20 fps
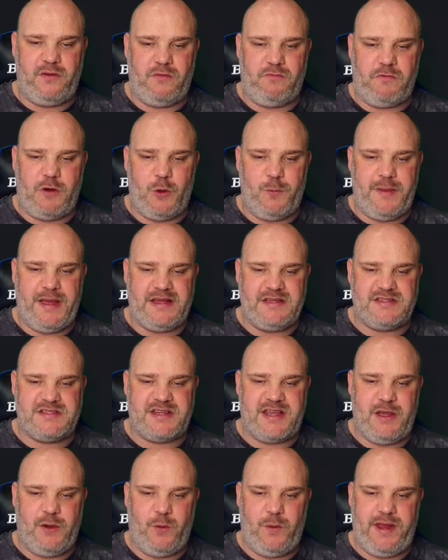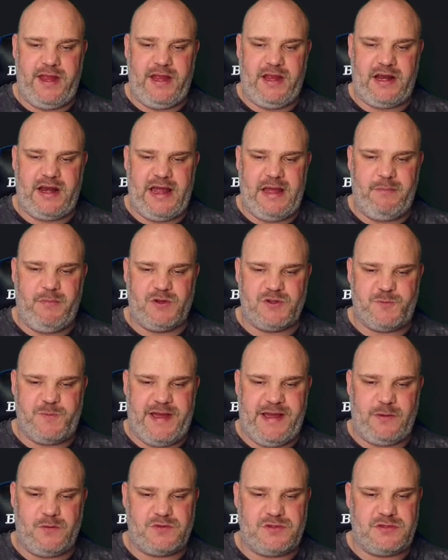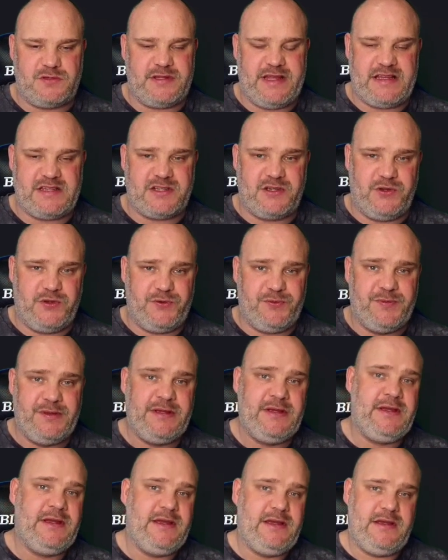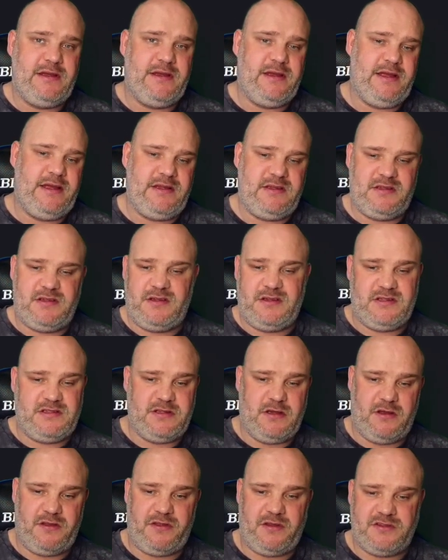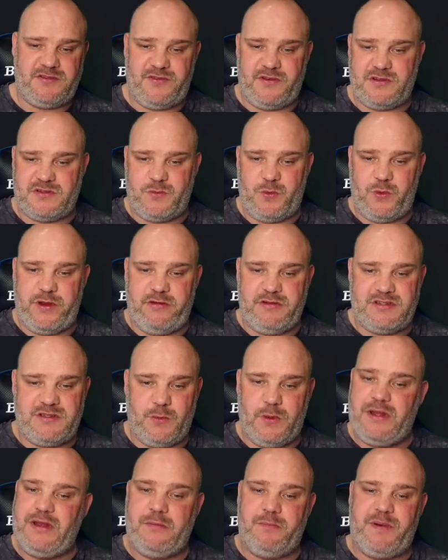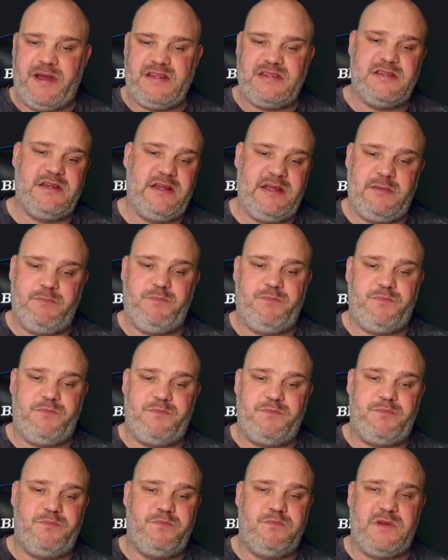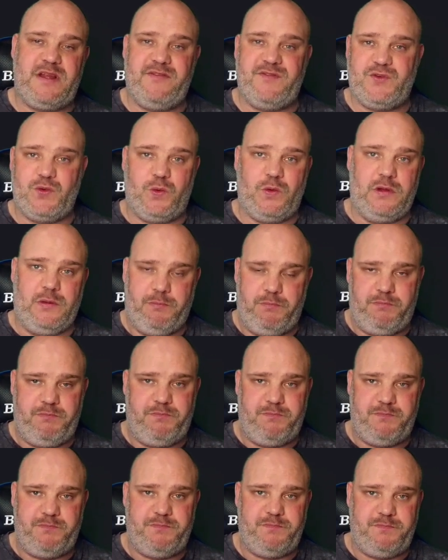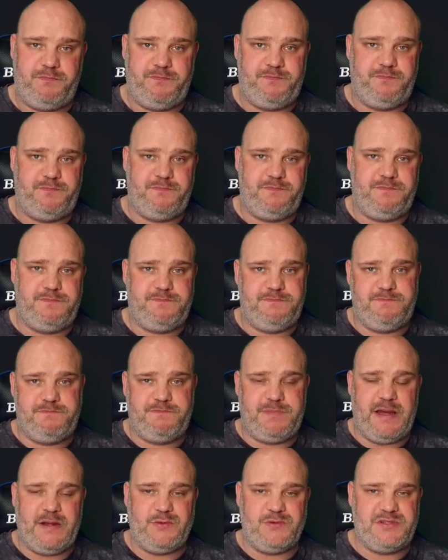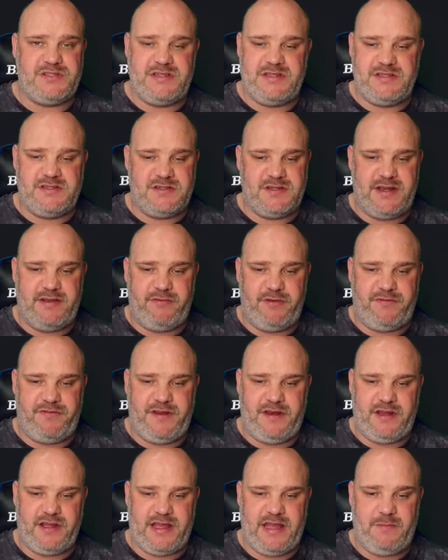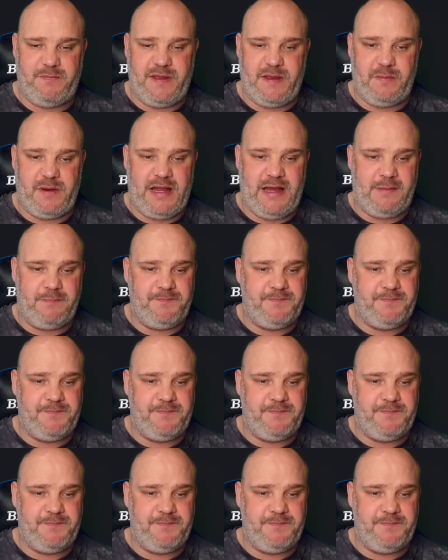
romance skill in clan boss battles. That's good. As far as I'm aware, it's the one that basically gives all the bonuses and everything to keep people up.